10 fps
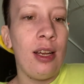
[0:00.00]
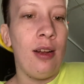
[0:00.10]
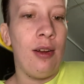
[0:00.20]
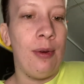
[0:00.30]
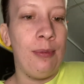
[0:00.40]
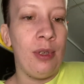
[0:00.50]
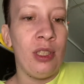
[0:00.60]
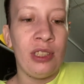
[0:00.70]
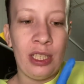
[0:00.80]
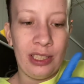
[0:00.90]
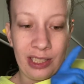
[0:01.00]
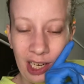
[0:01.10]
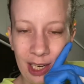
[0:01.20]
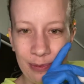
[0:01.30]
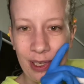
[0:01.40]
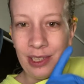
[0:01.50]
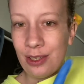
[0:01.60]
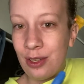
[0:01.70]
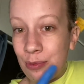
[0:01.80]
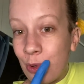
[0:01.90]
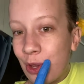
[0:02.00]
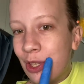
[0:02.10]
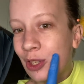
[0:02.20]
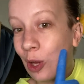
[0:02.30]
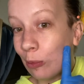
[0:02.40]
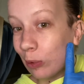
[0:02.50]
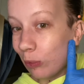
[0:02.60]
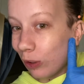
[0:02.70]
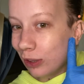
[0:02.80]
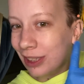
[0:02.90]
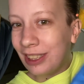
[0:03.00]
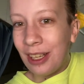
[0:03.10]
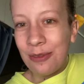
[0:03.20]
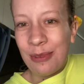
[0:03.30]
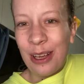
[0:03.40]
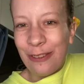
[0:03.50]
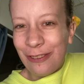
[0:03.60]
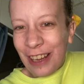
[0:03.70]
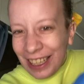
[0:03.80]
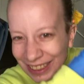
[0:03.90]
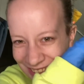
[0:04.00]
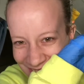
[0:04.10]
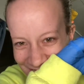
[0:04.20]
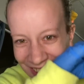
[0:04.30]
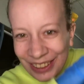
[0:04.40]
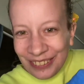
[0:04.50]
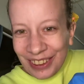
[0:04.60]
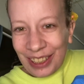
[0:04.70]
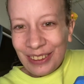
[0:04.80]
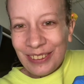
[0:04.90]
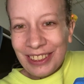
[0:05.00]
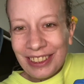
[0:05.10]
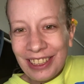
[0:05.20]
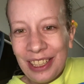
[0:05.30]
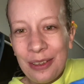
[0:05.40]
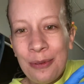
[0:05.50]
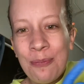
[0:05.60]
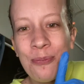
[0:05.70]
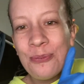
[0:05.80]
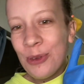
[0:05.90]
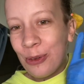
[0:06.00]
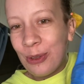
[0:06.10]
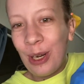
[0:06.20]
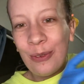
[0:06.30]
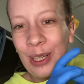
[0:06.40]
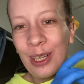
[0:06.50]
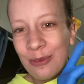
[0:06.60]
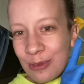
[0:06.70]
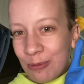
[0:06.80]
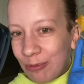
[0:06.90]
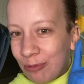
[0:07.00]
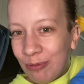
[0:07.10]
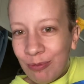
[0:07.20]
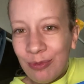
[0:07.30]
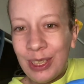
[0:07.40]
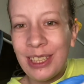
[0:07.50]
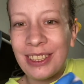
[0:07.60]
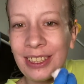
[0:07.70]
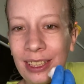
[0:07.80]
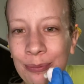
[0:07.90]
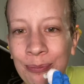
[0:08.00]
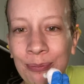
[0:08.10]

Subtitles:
A lot of the time I end up with slobber marks down my face when I go to sleep or when I wake up from being asleep.